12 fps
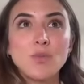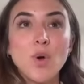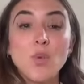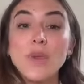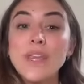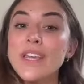
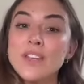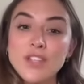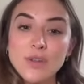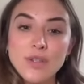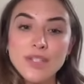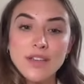what we can
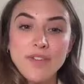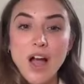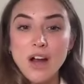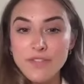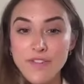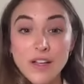do is give
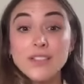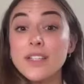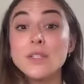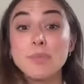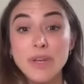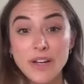our felt
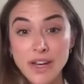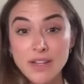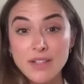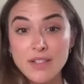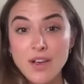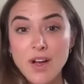
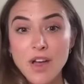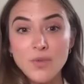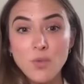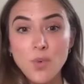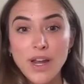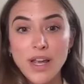experience
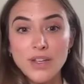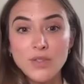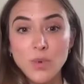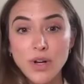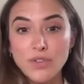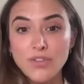on what
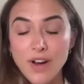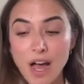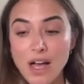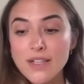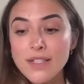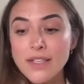has worked for
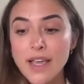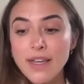us.